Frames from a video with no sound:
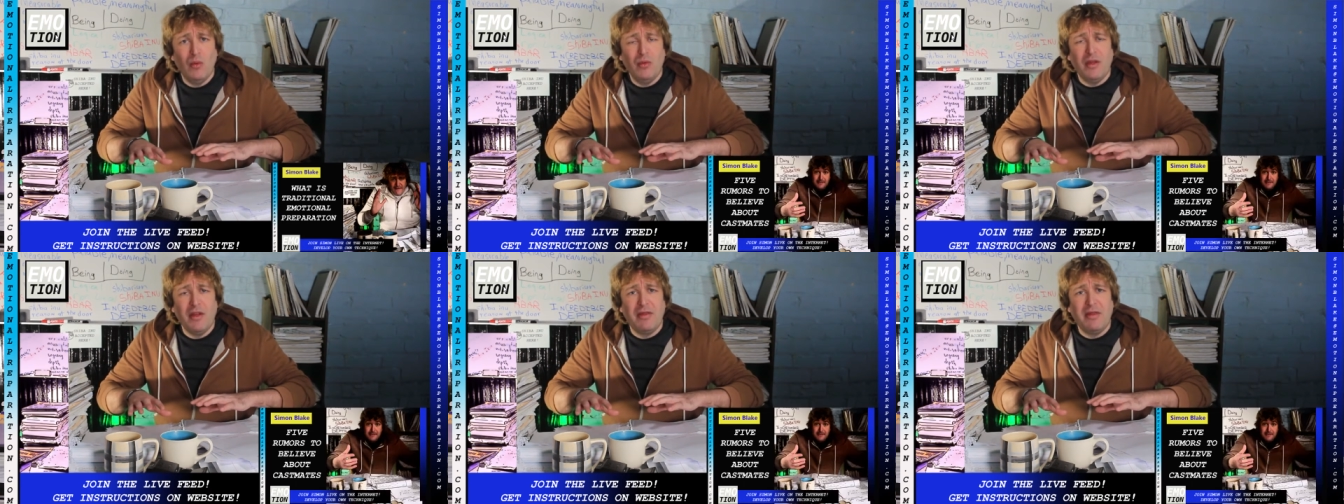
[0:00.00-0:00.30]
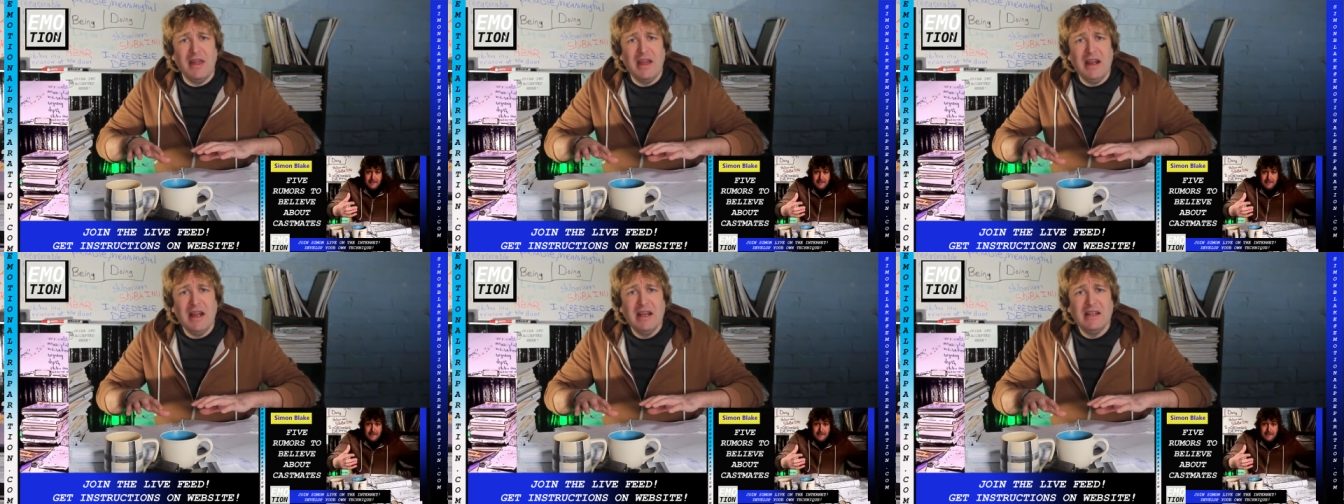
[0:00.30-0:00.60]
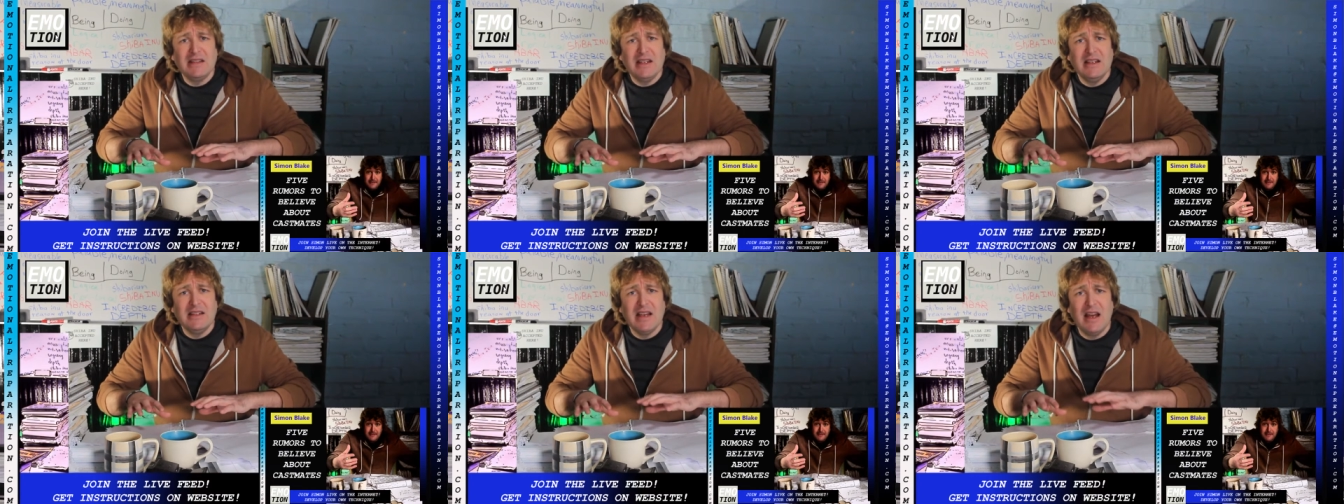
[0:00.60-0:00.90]
The thing
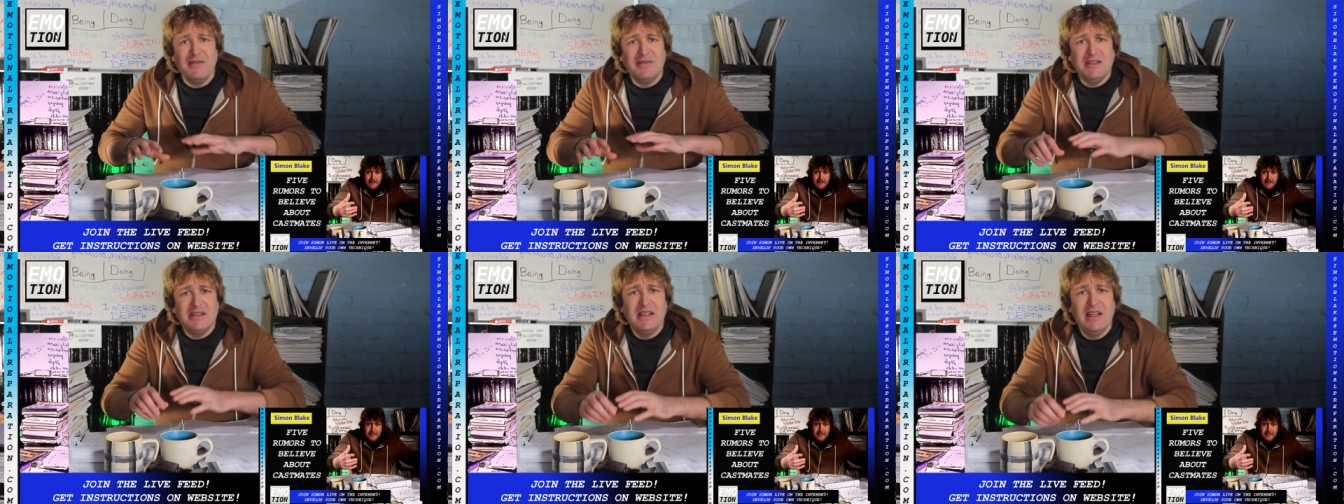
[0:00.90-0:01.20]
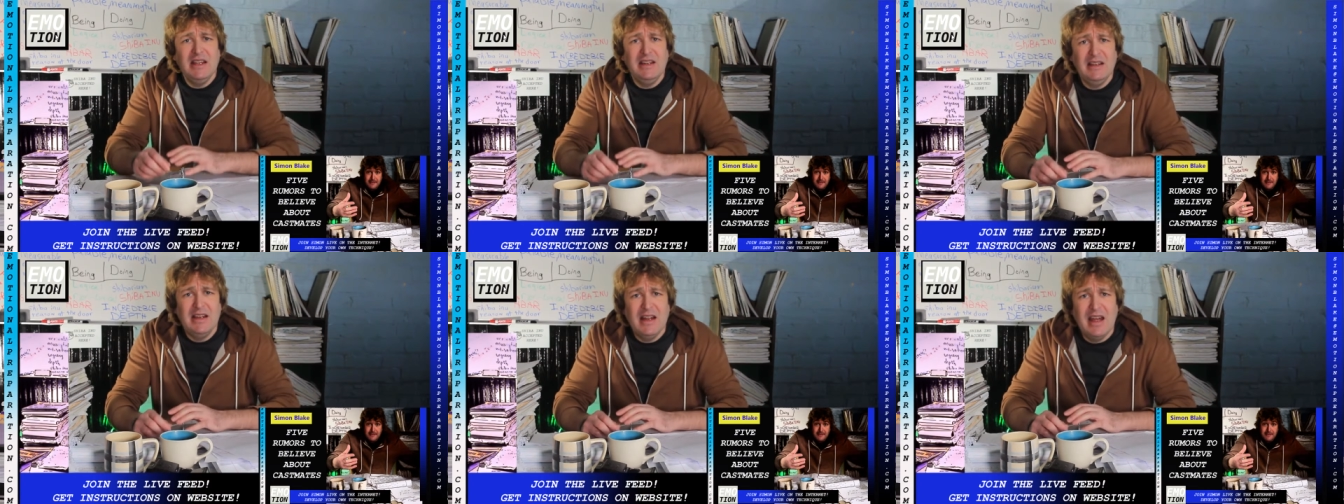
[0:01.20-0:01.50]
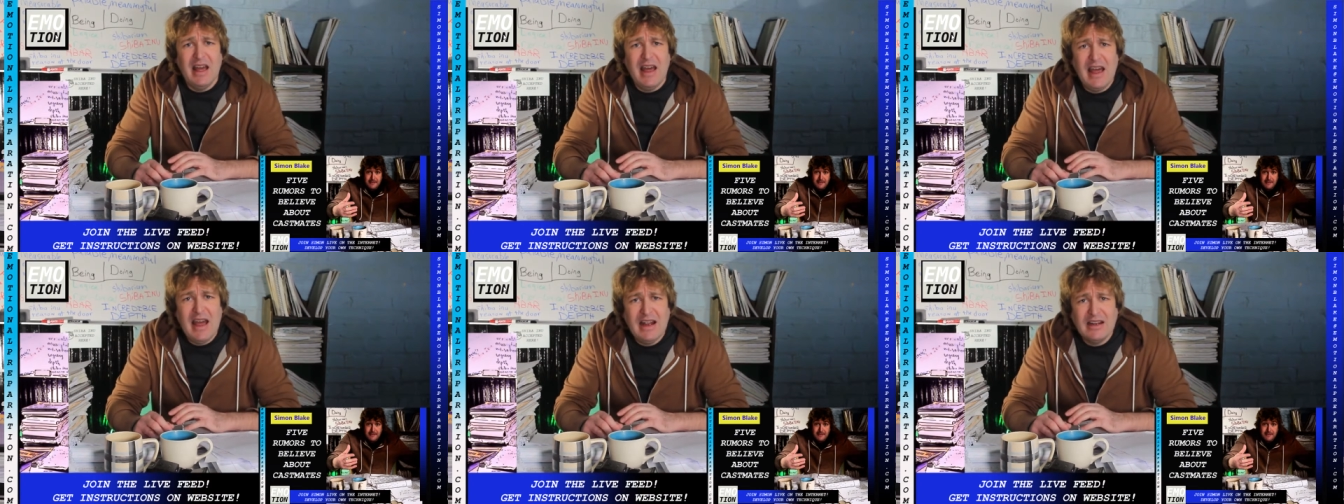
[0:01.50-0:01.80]
is, is I've
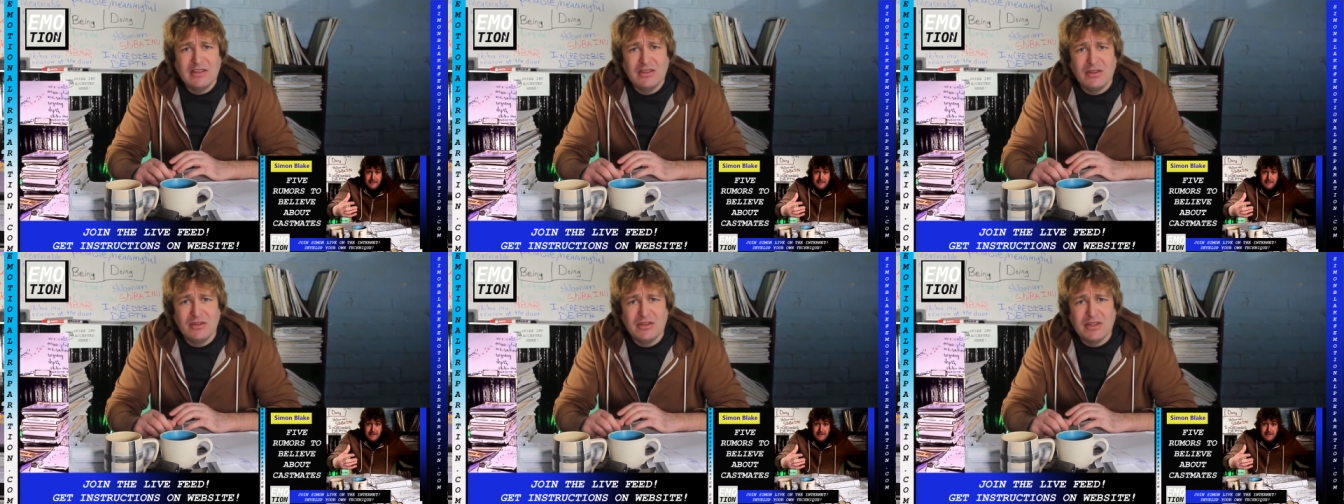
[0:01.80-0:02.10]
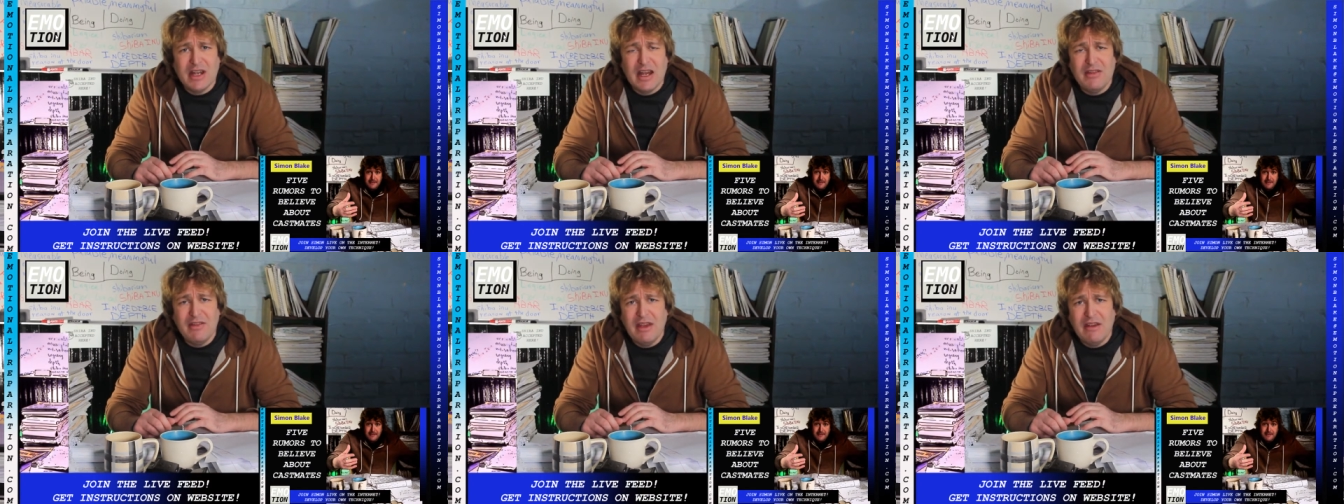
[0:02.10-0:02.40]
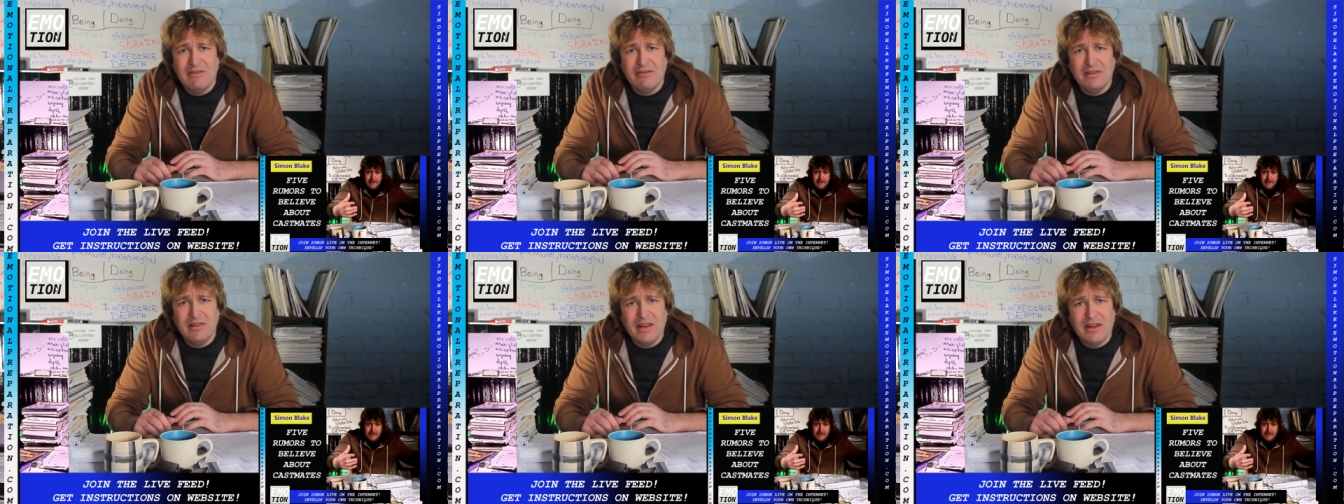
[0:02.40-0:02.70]
seen actors and
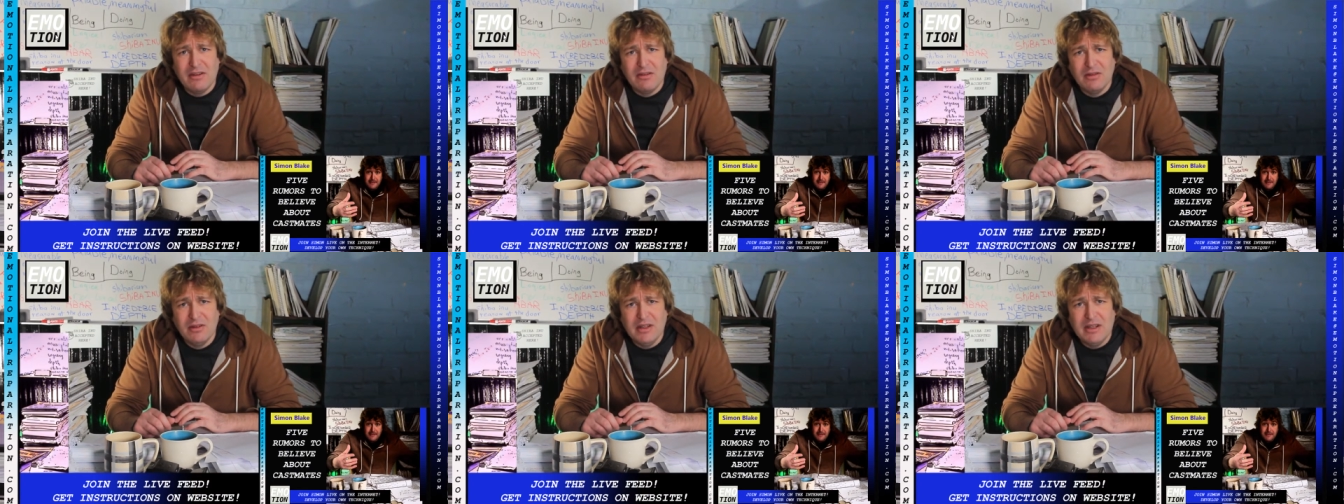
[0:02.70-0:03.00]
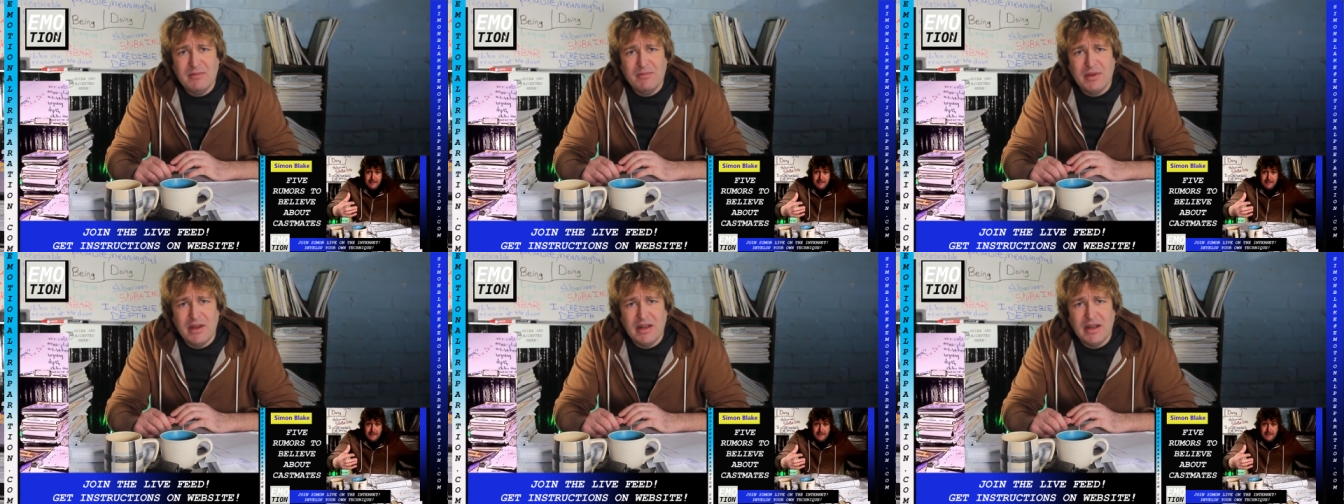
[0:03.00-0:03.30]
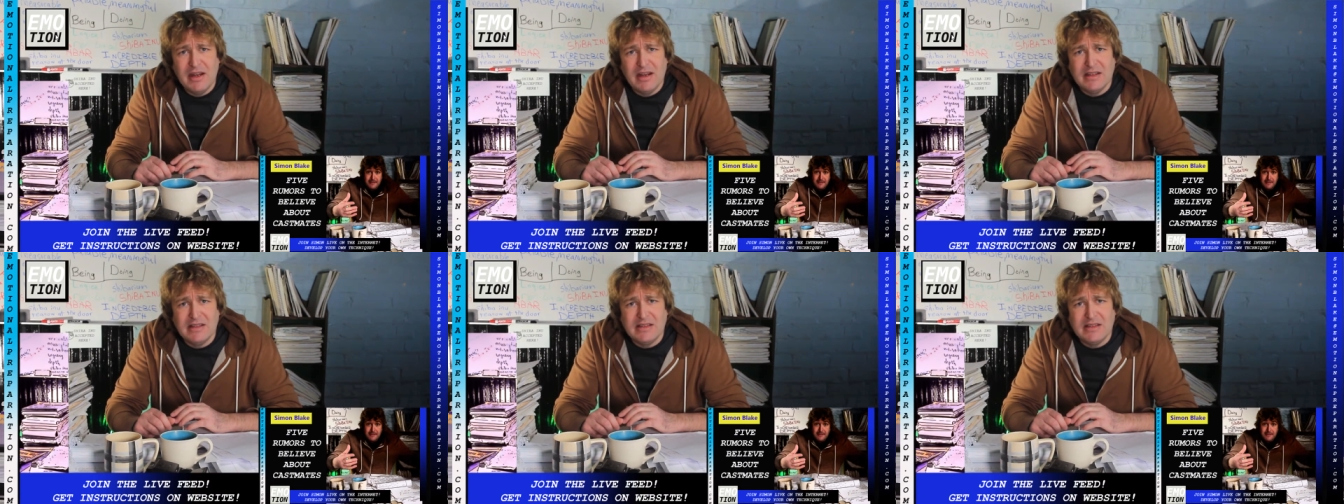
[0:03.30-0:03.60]
they've literally been in a